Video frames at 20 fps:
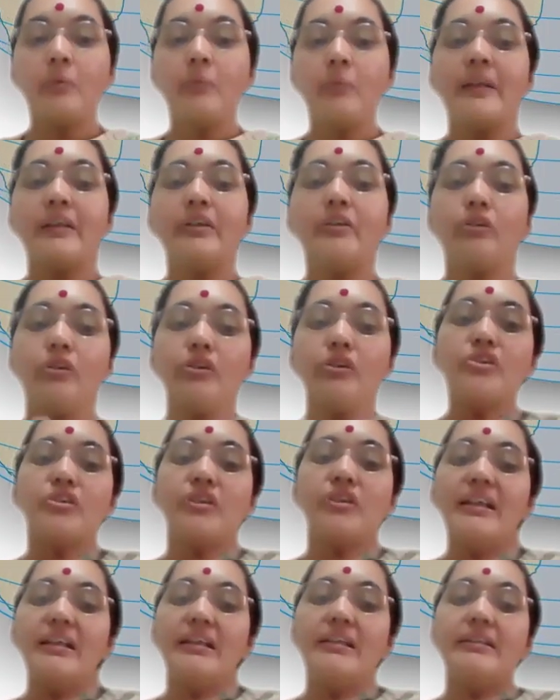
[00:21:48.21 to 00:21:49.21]
We don't
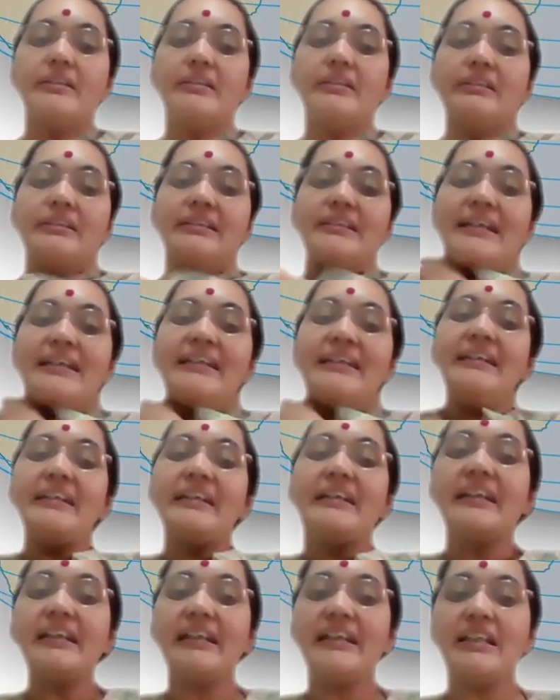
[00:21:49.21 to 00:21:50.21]
write 10
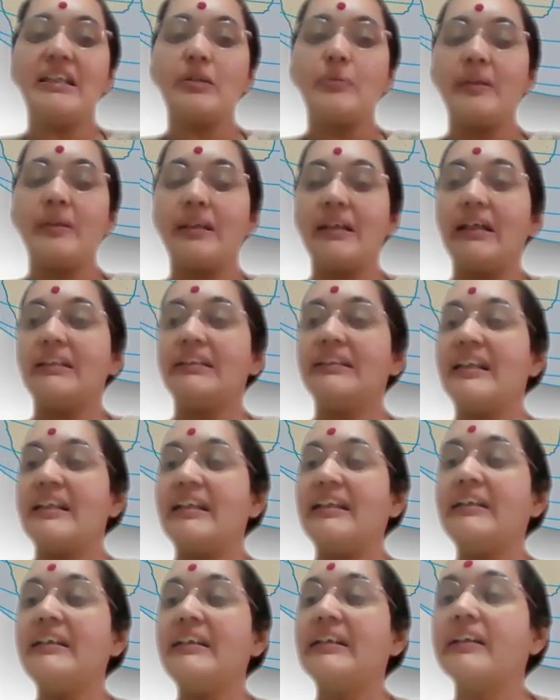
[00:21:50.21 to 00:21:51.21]
degrees. We write
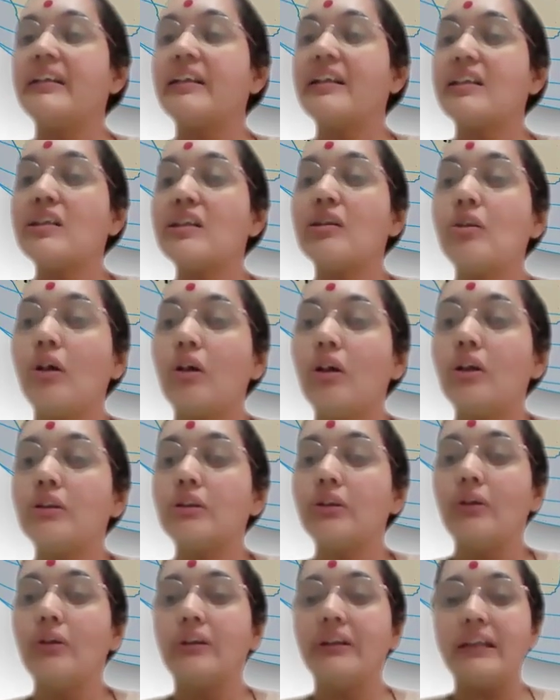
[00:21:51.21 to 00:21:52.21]
10 degrees
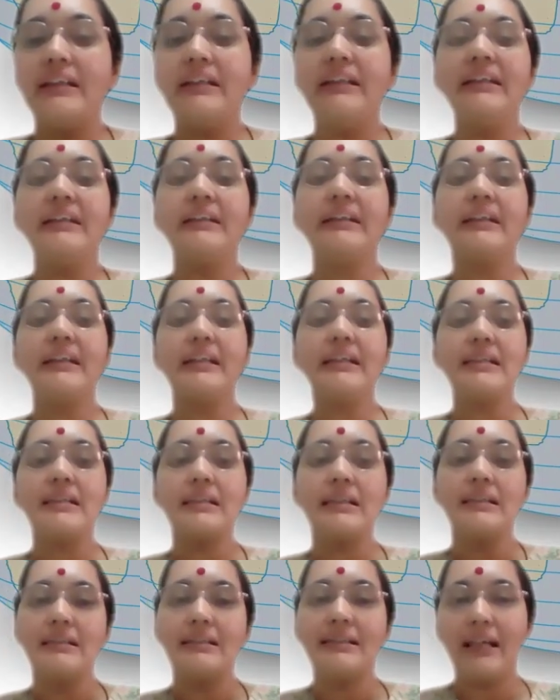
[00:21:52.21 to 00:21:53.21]
north or 10 degrees
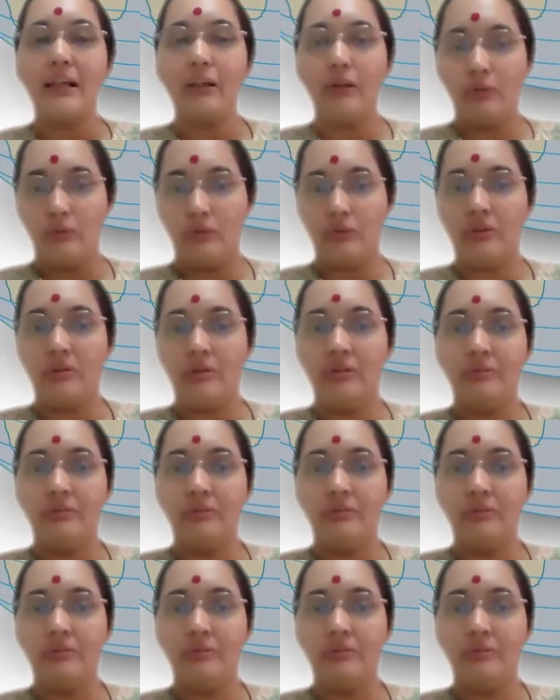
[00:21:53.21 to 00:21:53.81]
south.